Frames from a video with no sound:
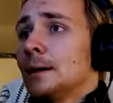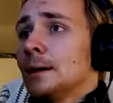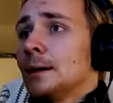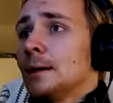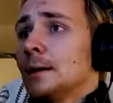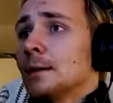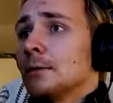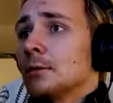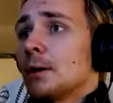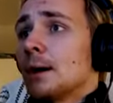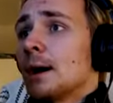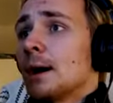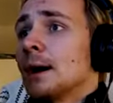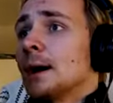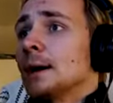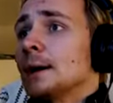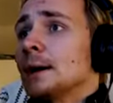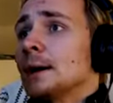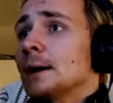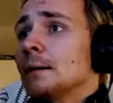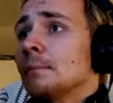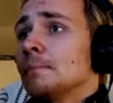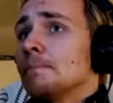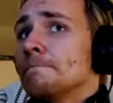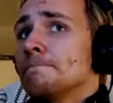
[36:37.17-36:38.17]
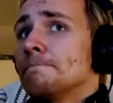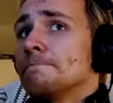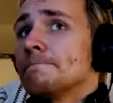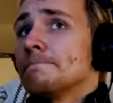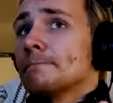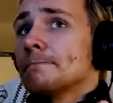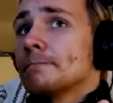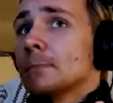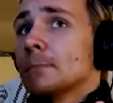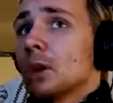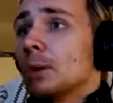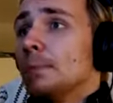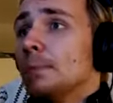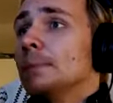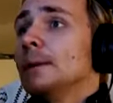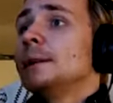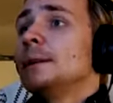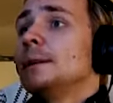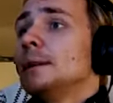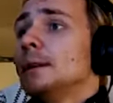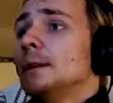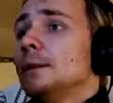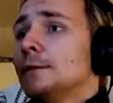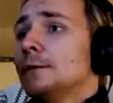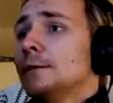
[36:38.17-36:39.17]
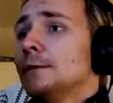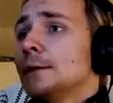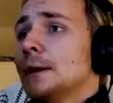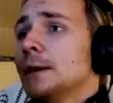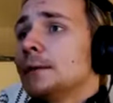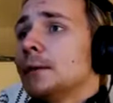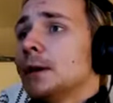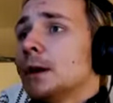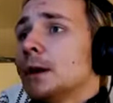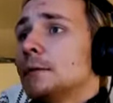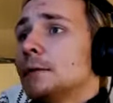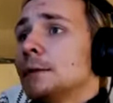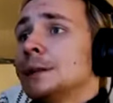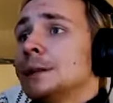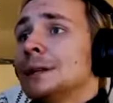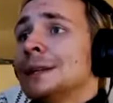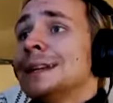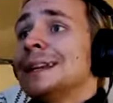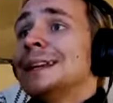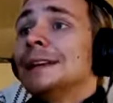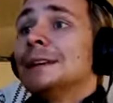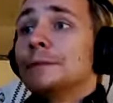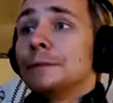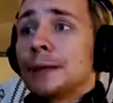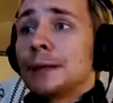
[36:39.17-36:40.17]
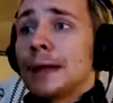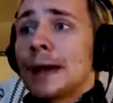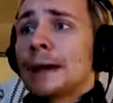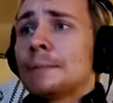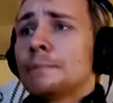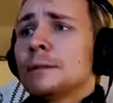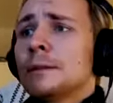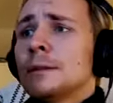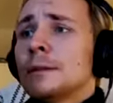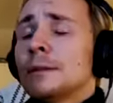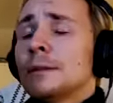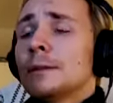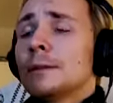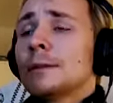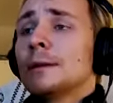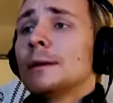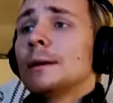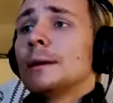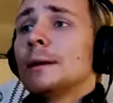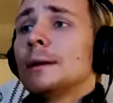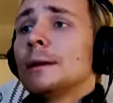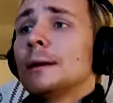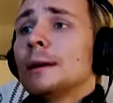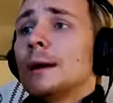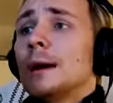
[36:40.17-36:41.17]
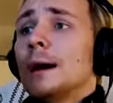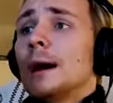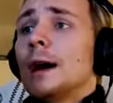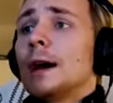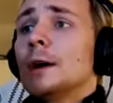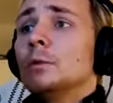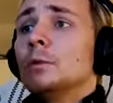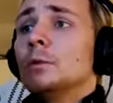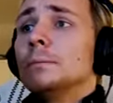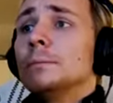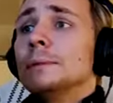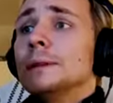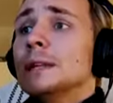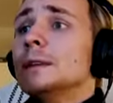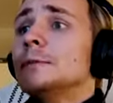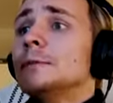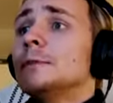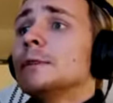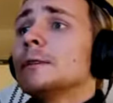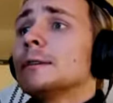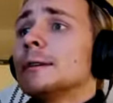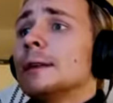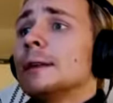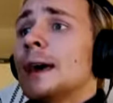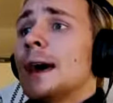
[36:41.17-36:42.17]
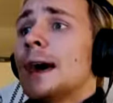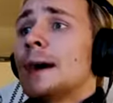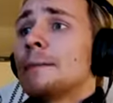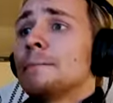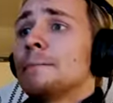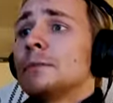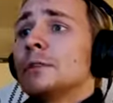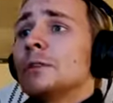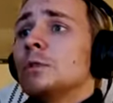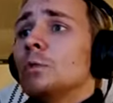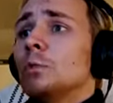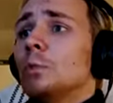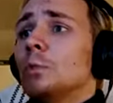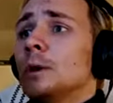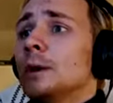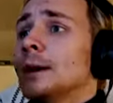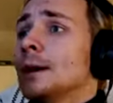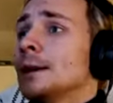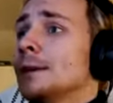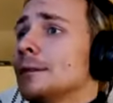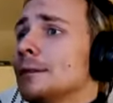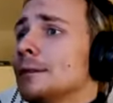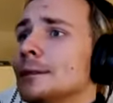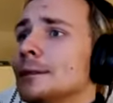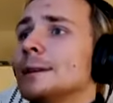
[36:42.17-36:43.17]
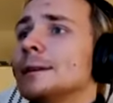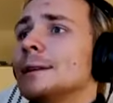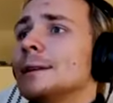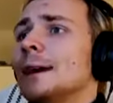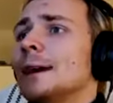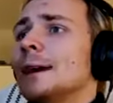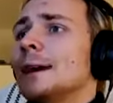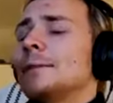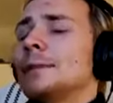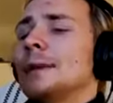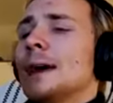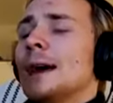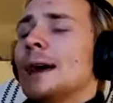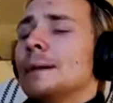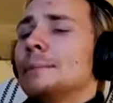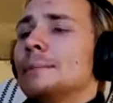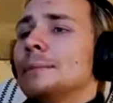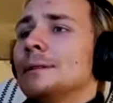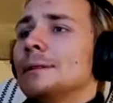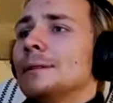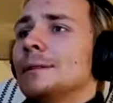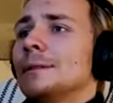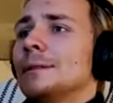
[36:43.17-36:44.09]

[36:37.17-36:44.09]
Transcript: So I am completely in favor of it if it happens. I will believe it's going to happen when I see it having happened.